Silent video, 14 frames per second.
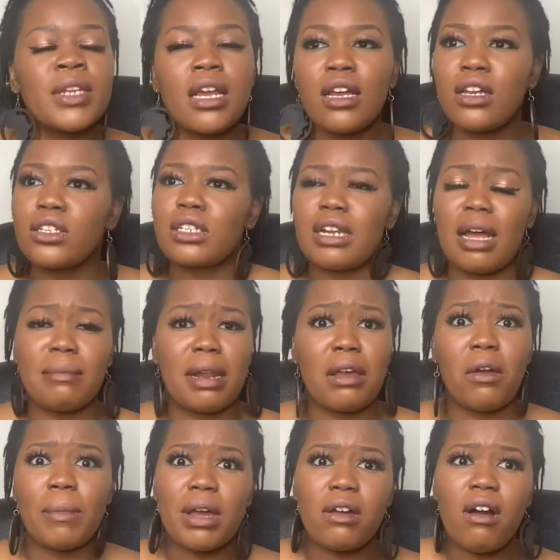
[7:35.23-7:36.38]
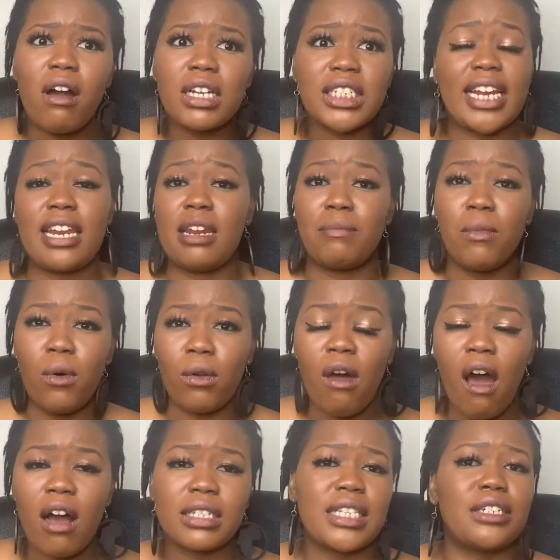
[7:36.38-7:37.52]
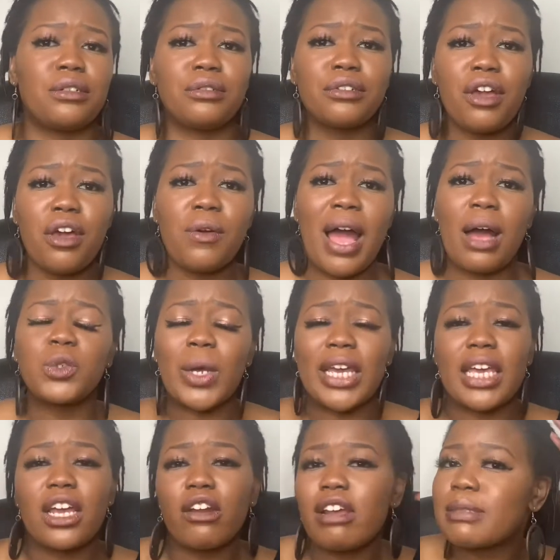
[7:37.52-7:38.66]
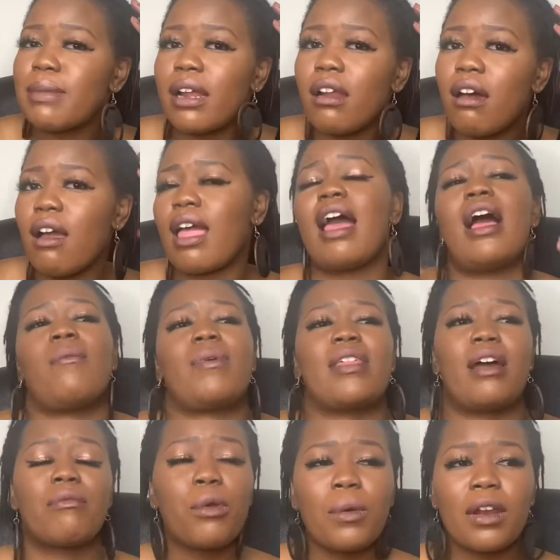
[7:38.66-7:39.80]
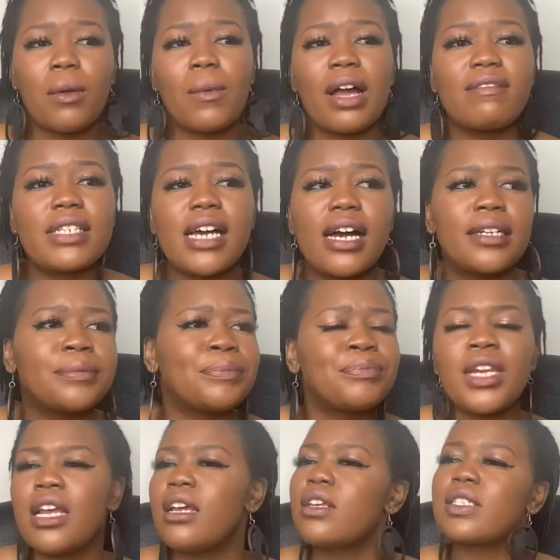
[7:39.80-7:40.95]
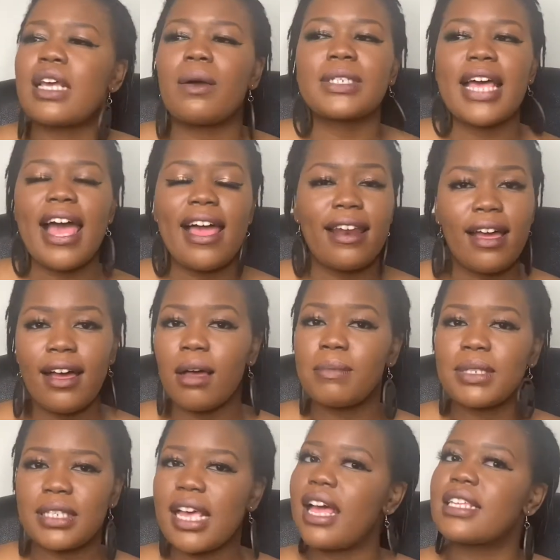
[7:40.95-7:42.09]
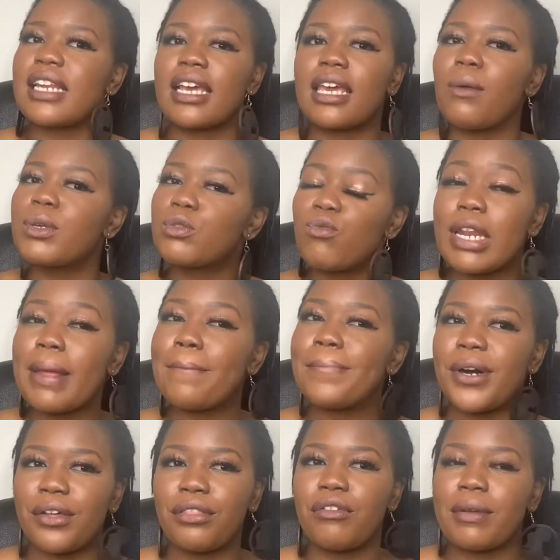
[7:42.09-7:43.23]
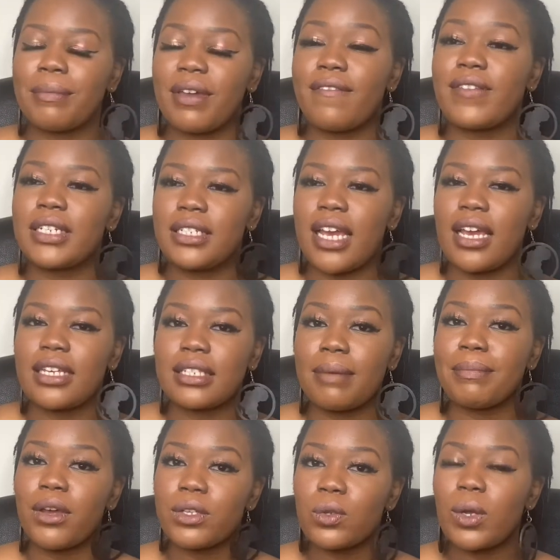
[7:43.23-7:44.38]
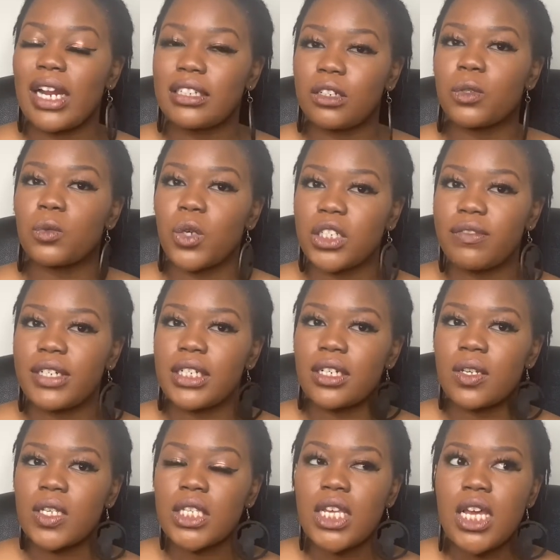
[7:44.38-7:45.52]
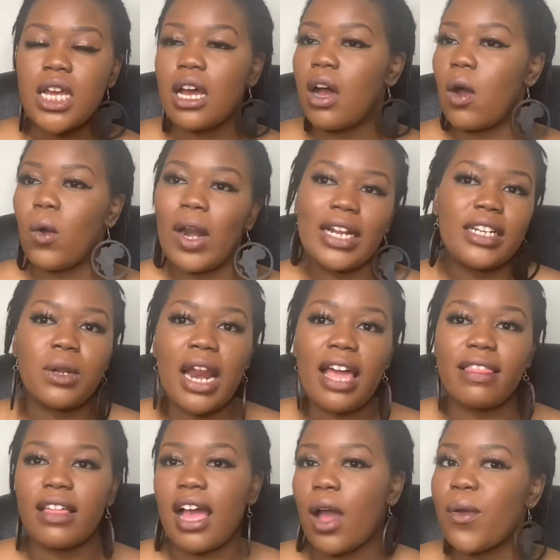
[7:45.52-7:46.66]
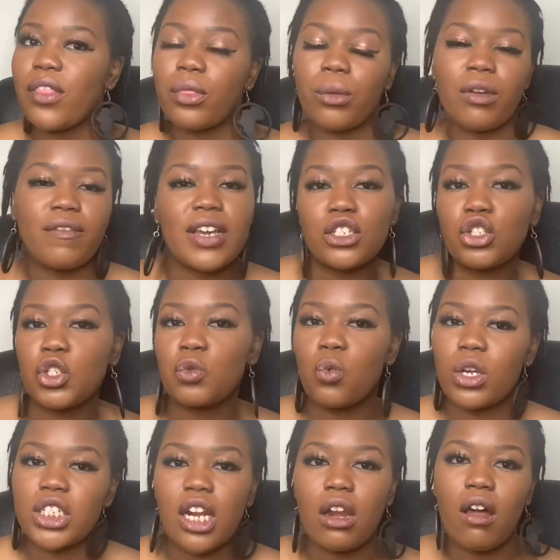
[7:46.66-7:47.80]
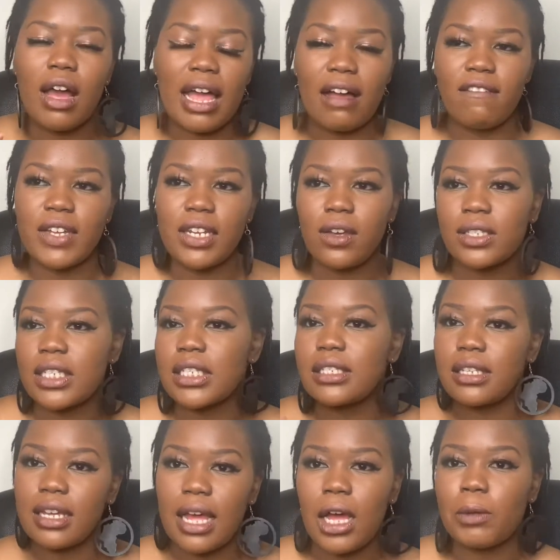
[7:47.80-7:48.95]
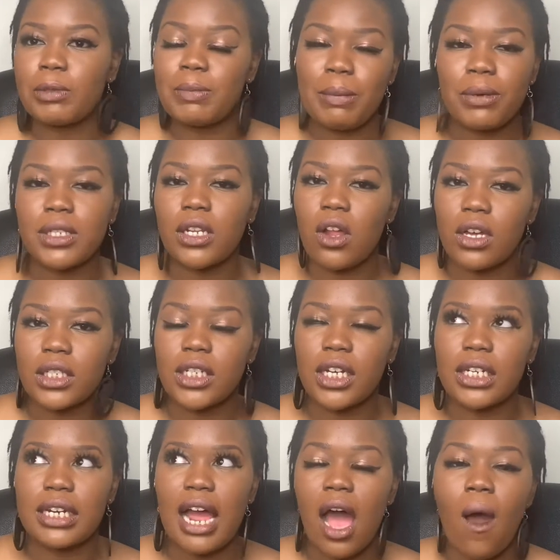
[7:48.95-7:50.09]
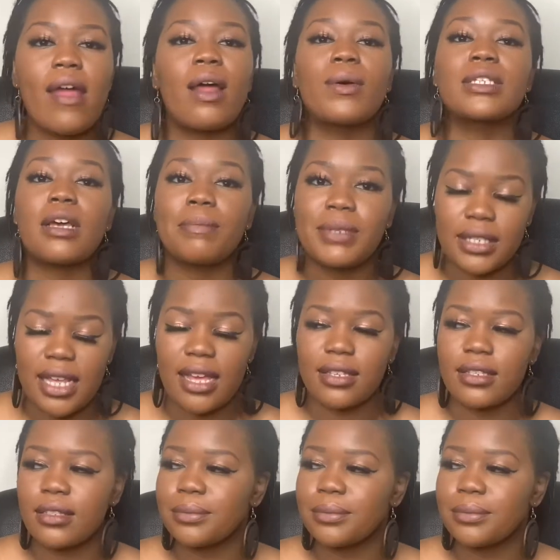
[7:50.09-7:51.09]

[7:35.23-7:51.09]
So now I'm like, oh my gosh, I need more locks. I don't know. How do I increase my lock count without ruining what I've done? So I was hella obsessed. Like, it was really bothering me for days. And because all I did was watch videos, I think I went through a phase of just watching lock count videos and seeing how people's locks turned out. And I was obsessed.